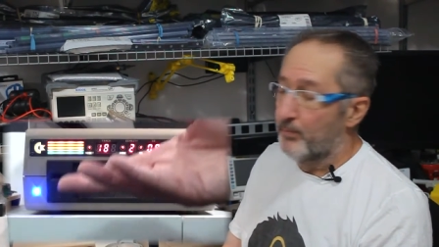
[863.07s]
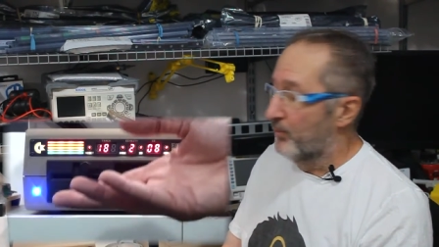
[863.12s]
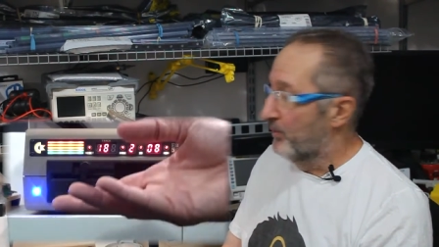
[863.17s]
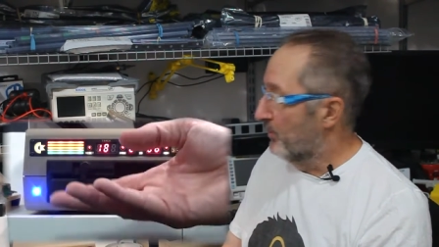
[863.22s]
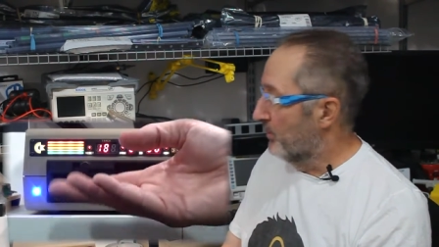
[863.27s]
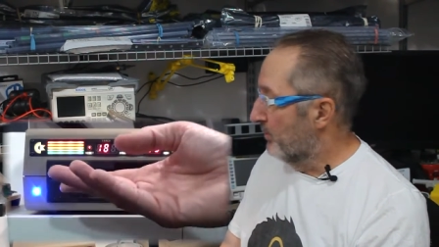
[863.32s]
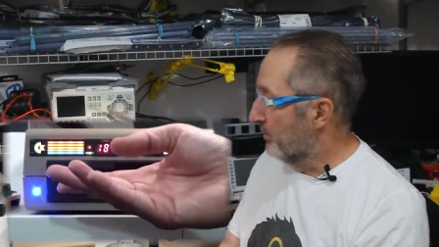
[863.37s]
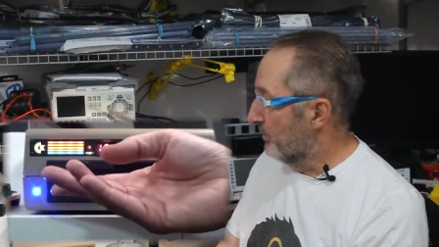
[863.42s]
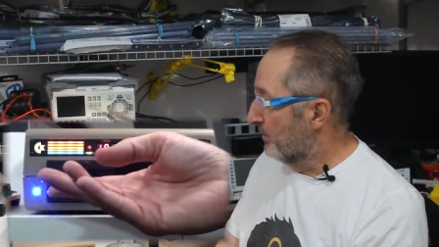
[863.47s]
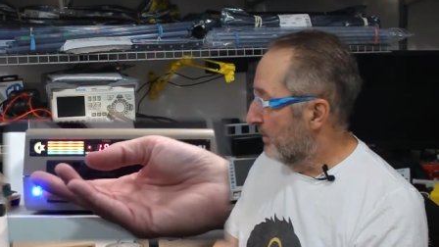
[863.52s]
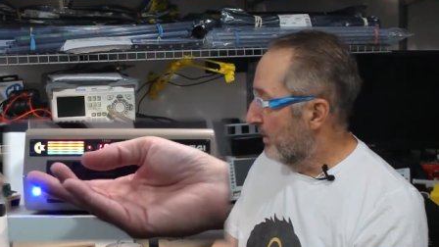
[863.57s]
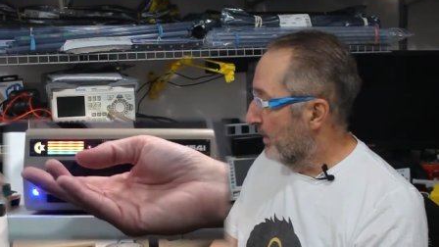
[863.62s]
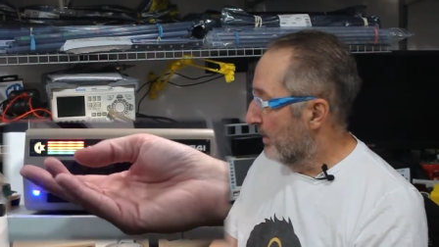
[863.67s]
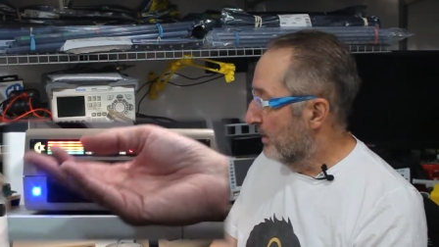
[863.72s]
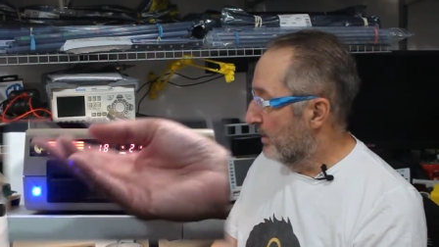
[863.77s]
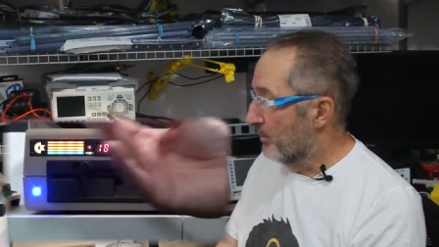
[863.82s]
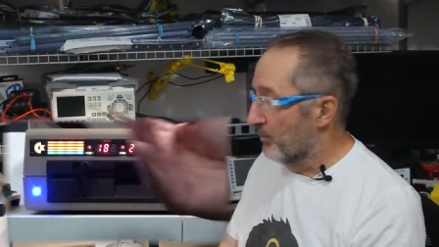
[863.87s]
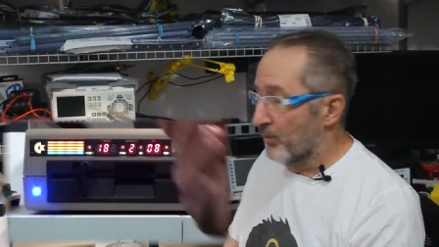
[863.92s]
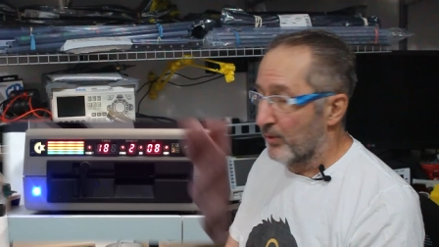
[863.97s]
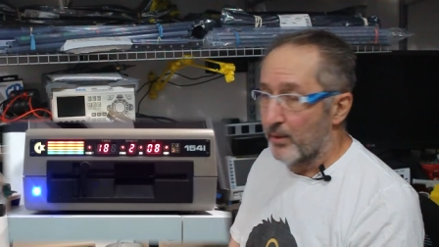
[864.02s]
You
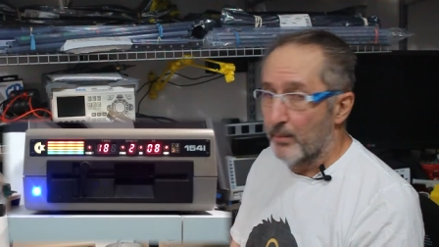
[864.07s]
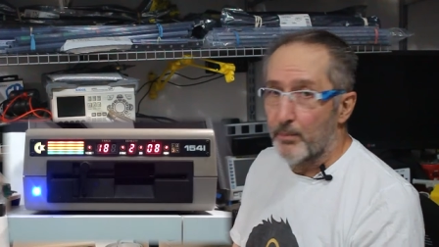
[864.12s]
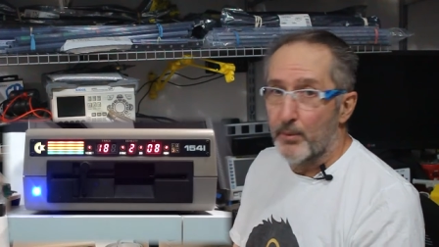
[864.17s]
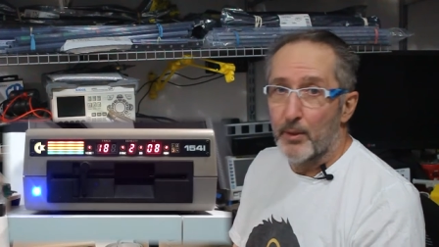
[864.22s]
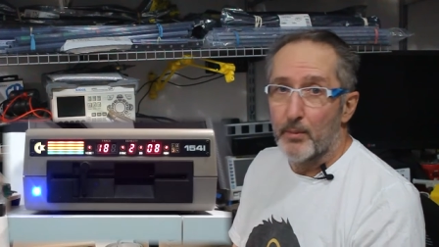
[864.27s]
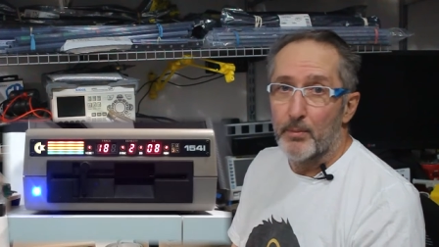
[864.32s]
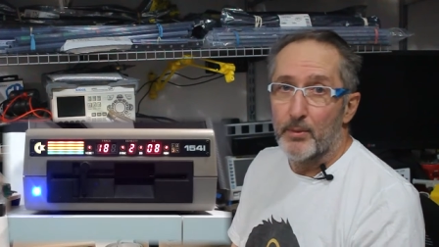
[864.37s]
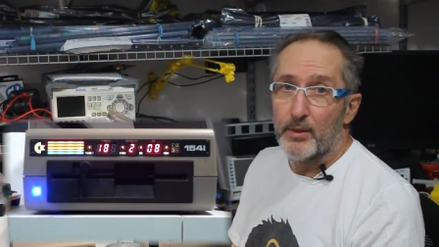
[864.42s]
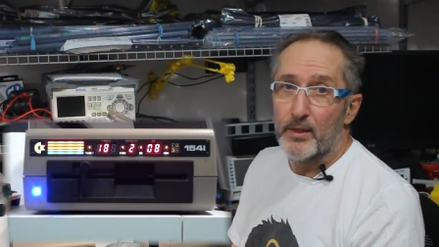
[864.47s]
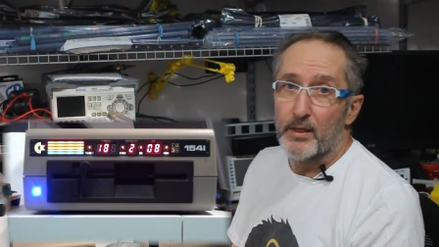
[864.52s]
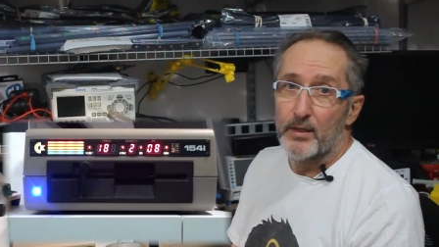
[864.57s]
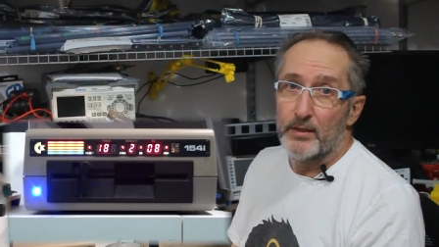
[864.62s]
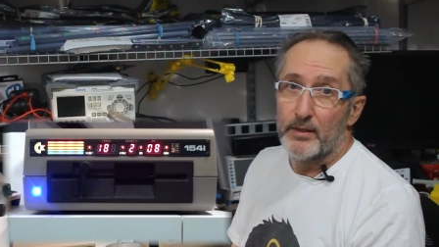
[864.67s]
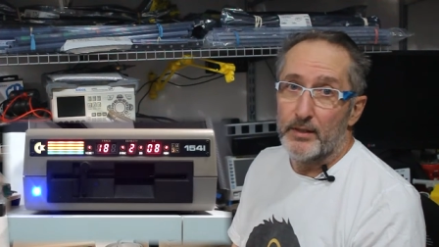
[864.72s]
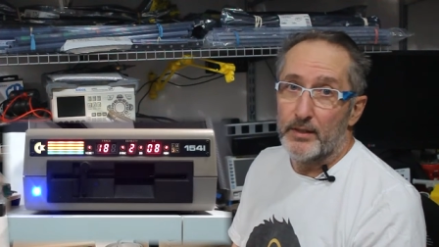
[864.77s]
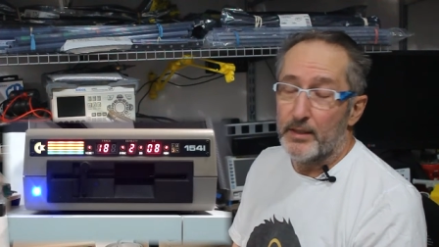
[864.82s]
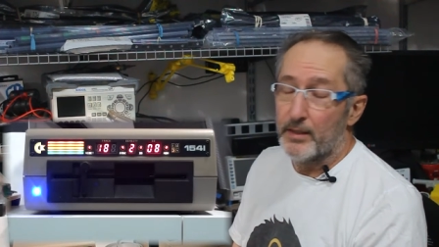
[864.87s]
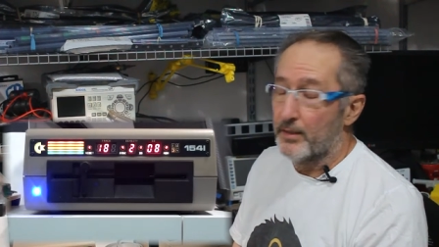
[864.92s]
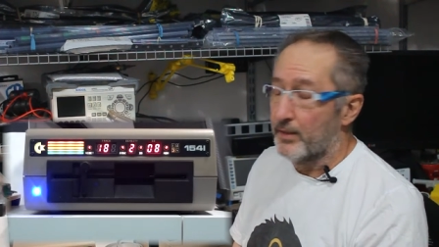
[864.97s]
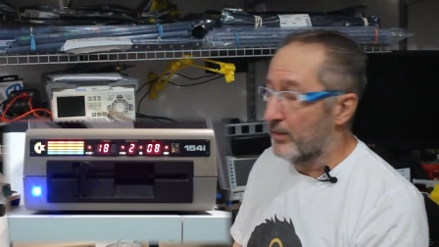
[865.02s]
end up with a purple
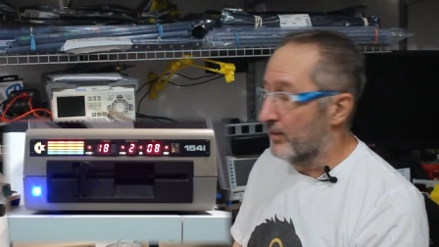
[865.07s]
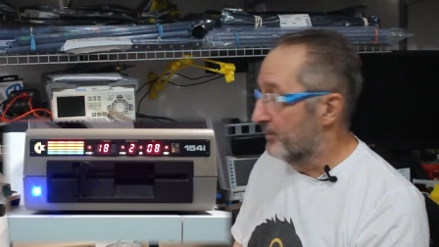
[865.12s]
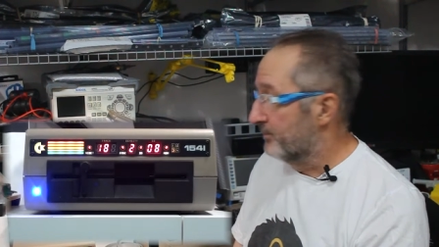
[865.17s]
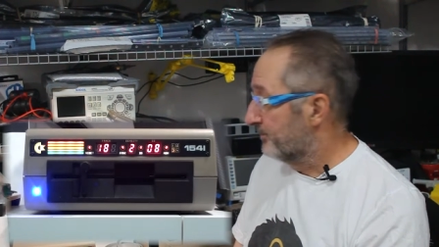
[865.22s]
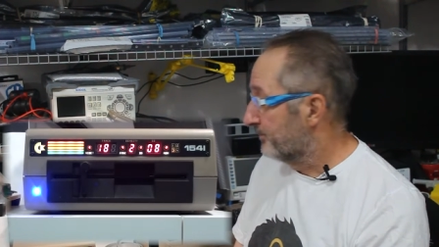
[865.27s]
LED there.